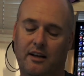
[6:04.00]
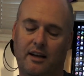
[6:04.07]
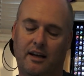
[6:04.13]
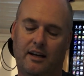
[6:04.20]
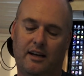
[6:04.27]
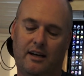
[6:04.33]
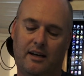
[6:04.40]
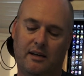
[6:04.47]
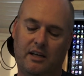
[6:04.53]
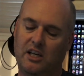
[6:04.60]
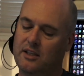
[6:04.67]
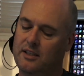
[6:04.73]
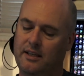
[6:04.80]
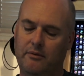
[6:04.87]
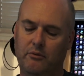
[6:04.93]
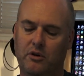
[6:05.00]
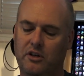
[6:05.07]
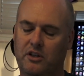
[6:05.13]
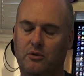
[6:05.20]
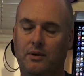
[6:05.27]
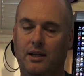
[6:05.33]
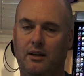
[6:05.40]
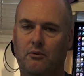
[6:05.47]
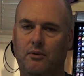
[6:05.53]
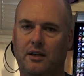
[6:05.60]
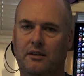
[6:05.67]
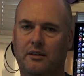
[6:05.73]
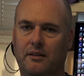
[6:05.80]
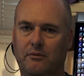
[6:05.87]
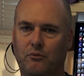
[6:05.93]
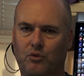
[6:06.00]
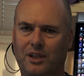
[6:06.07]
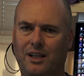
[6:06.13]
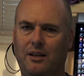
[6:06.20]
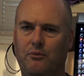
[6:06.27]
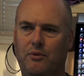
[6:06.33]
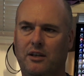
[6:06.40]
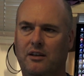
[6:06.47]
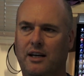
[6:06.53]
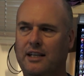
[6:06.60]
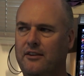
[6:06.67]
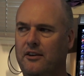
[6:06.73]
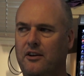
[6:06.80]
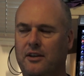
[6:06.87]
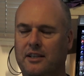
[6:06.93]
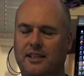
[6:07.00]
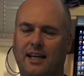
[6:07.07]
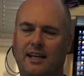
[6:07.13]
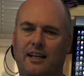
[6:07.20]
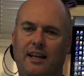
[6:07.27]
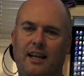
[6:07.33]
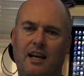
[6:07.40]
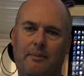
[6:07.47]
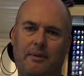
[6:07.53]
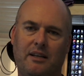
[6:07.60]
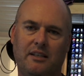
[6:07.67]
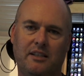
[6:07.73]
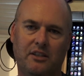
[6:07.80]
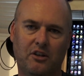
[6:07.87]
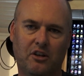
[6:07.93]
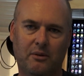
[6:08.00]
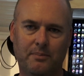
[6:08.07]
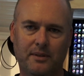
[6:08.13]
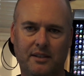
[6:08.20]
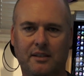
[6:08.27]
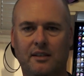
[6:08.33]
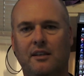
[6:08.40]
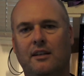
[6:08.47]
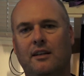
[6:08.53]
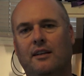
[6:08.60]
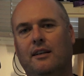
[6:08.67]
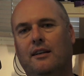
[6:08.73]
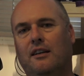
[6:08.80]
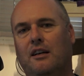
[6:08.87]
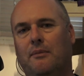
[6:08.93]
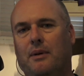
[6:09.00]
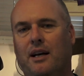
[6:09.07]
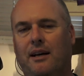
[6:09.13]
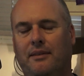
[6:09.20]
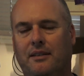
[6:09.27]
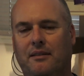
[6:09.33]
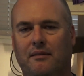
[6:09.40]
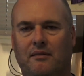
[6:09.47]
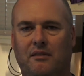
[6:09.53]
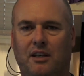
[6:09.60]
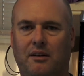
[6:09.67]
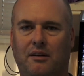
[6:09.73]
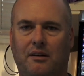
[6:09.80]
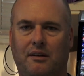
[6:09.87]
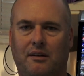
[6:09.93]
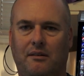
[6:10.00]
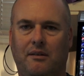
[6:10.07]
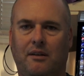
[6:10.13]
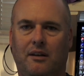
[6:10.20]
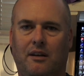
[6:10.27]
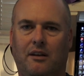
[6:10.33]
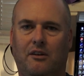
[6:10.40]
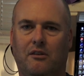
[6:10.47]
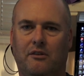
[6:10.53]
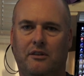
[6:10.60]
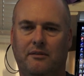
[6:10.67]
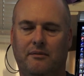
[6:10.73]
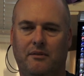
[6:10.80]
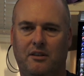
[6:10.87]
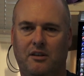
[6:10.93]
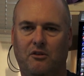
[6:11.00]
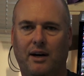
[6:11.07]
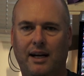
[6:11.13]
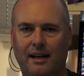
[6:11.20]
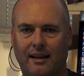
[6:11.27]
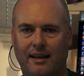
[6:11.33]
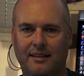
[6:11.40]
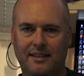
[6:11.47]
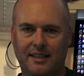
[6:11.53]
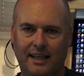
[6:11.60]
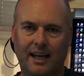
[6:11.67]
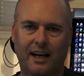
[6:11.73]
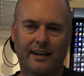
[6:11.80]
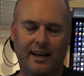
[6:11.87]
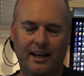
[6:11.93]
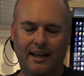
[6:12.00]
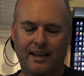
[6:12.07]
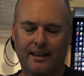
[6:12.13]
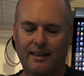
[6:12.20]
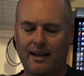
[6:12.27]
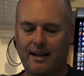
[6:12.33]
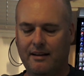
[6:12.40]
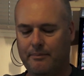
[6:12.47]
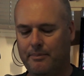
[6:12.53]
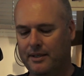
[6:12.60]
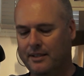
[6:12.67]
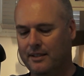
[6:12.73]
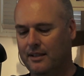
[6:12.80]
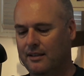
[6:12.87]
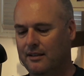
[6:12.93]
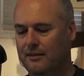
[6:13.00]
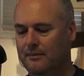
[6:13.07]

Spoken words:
because it works really well, really well. I don't know exactly how many stops. I haven't gone to great lengths to calculate that, but